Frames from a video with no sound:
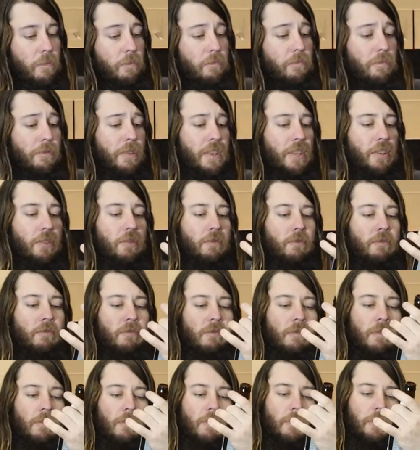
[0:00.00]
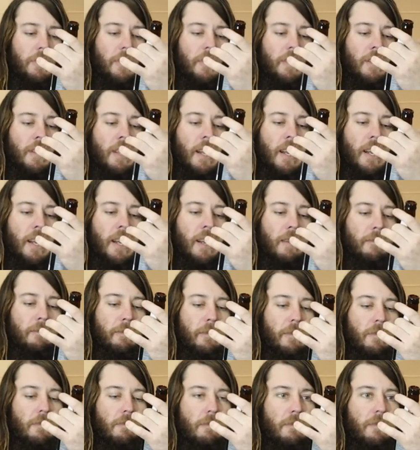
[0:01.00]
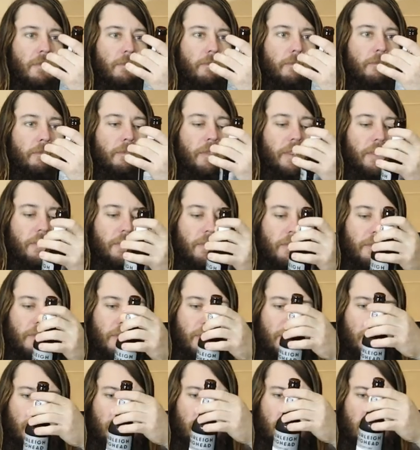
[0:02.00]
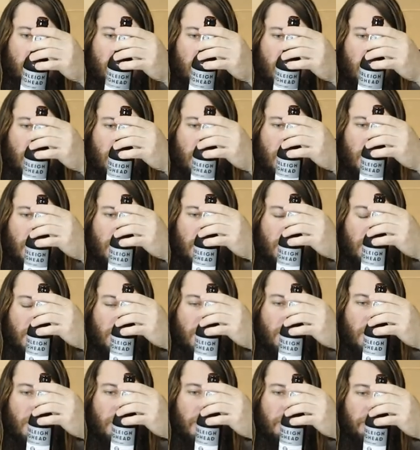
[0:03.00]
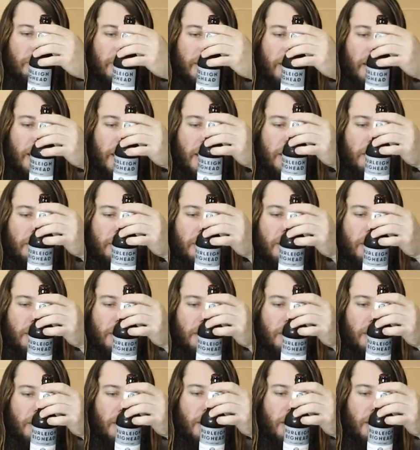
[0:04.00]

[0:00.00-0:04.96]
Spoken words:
Pretty cool looking bottles, a picture of a guy with a big head on it.